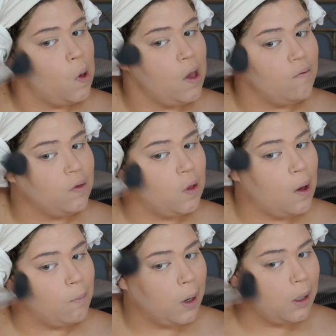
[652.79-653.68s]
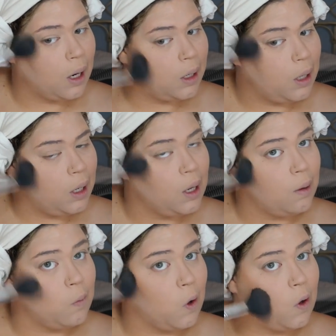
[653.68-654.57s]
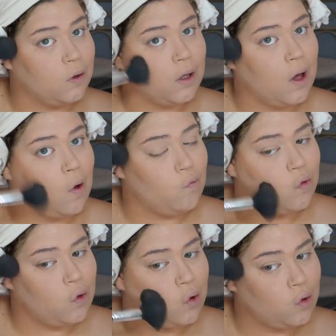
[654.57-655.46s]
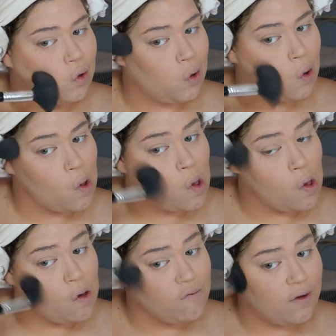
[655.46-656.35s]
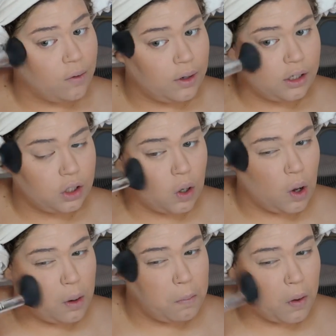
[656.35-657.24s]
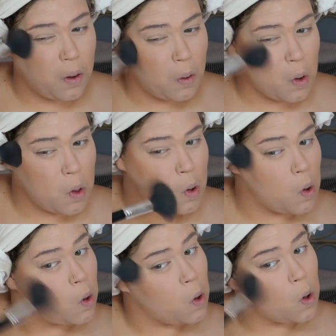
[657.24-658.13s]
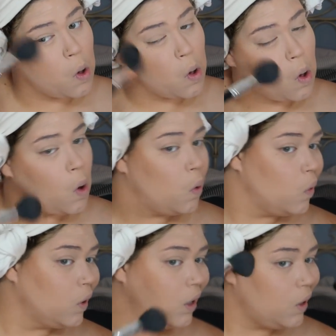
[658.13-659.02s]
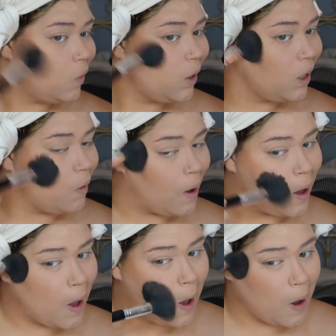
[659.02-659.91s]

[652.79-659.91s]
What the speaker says: Even though I might not need it because I have this foundation on, but we're gonna do it anyway.